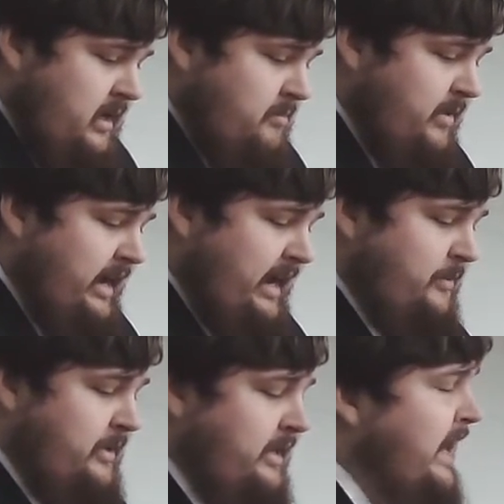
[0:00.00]
But I
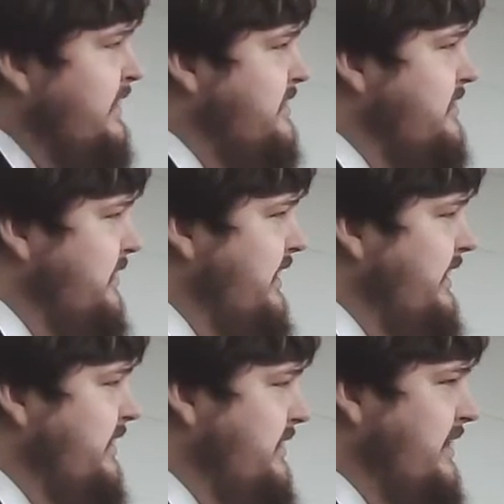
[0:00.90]
would like to
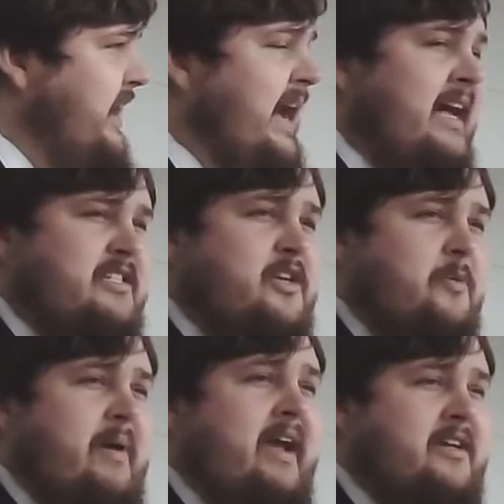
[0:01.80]
ask your
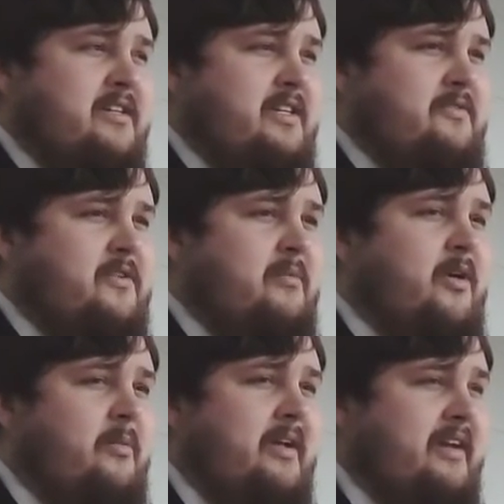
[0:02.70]
patience for a
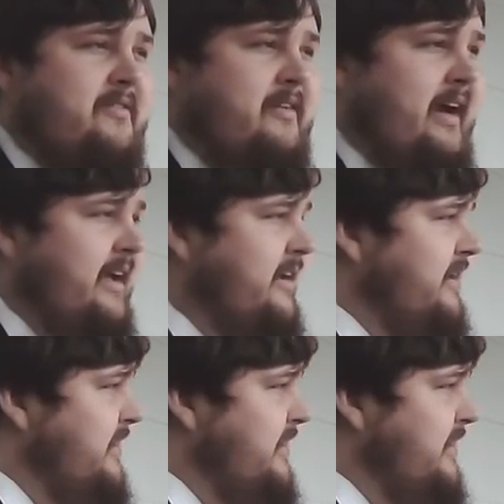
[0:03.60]
moment if I